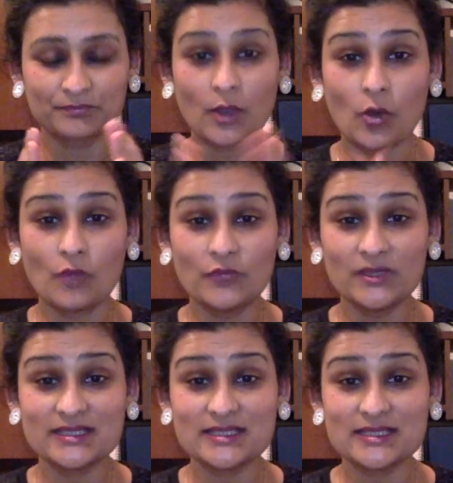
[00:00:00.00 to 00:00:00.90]
hopefully
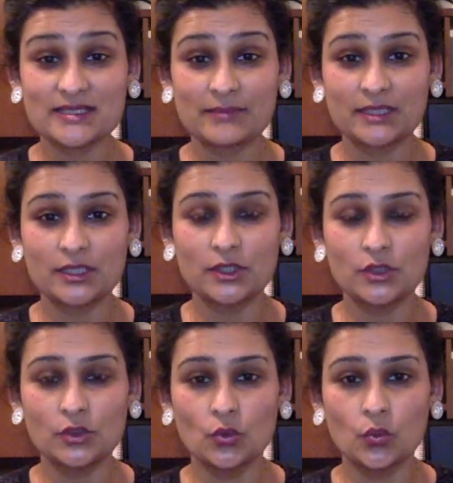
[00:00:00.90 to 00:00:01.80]
this is something
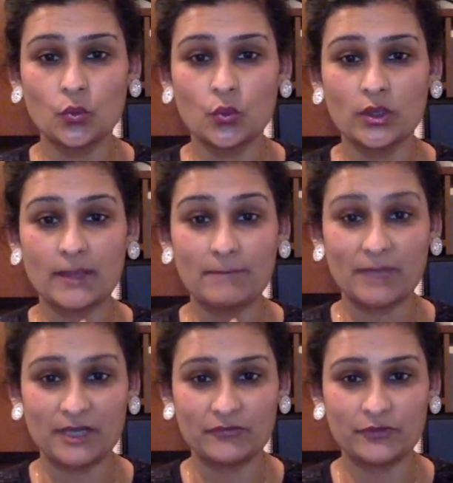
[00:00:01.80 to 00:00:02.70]
you would
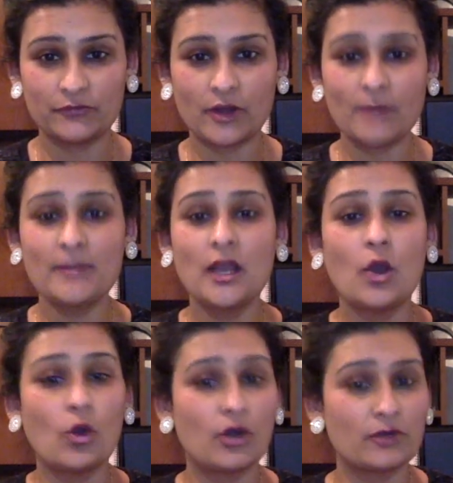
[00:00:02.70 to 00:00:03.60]
benefit from,
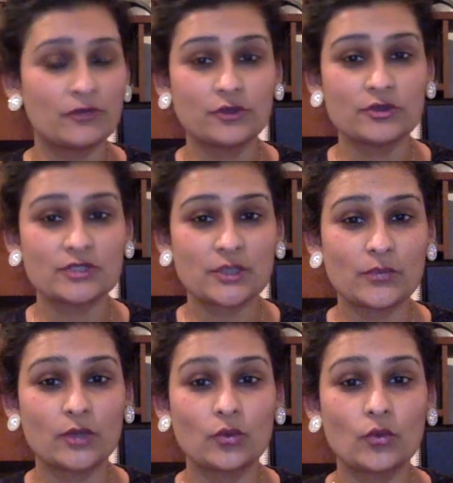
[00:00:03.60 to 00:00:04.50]
or if you know
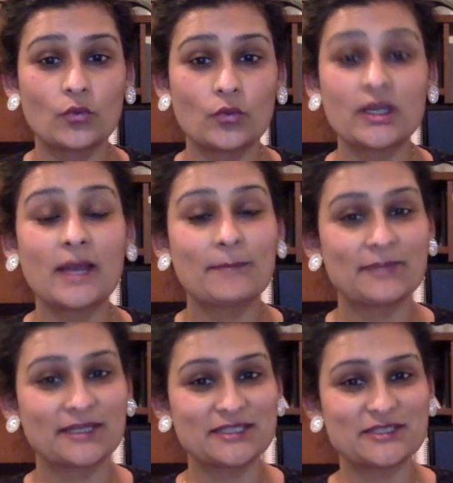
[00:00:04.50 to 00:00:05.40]
someone who would,
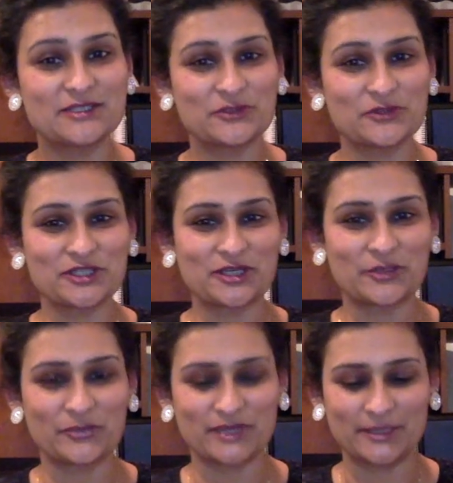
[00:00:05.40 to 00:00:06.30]
please do share
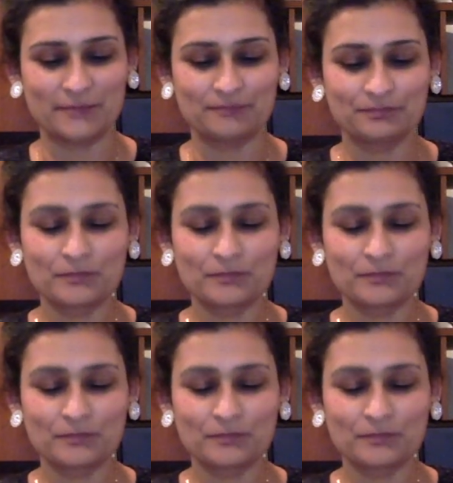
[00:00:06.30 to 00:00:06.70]
it with them.